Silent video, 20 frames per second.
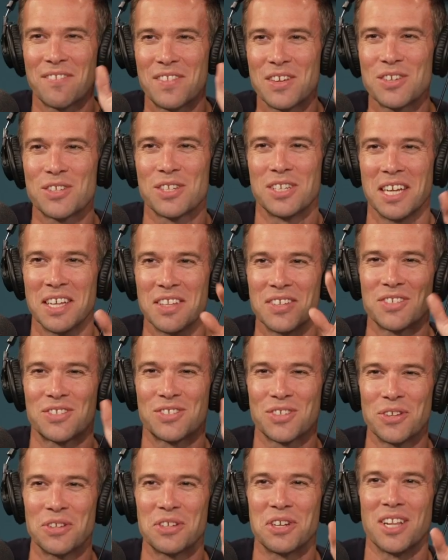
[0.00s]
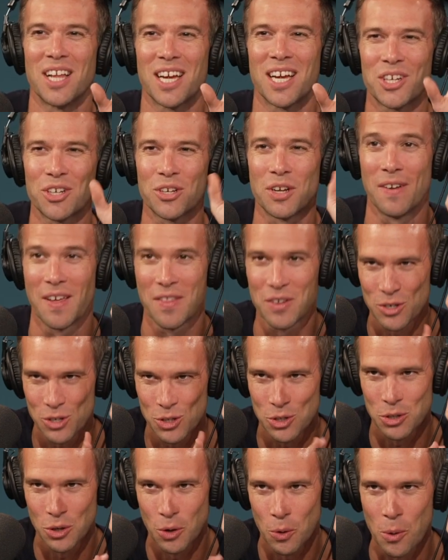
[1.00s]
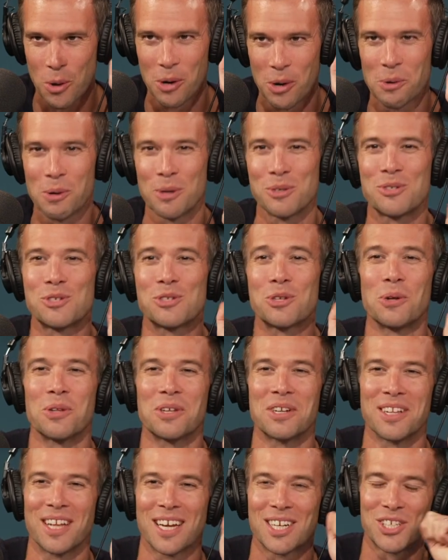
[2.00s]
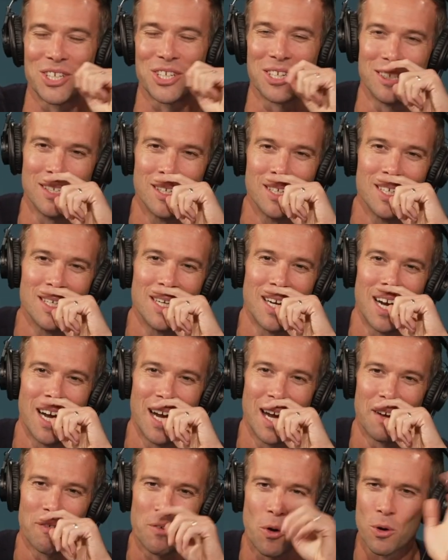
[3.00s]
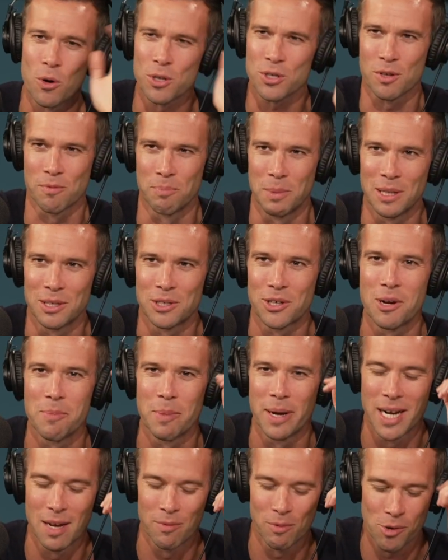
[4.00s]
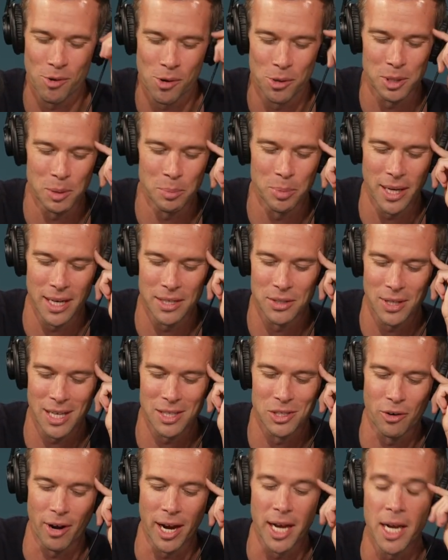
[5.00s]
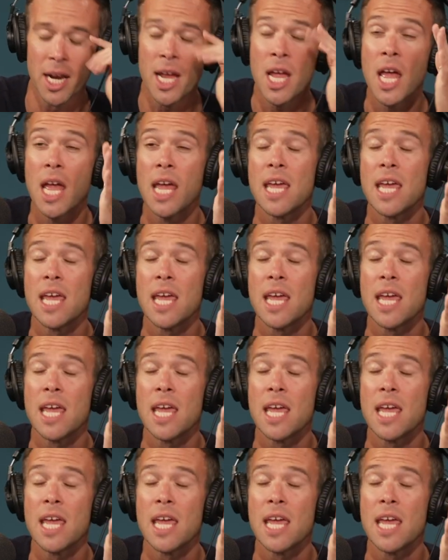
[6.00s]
like, if there's another stolen election, another quote unquote stolen election, of course the military might have a role to play. So that's great.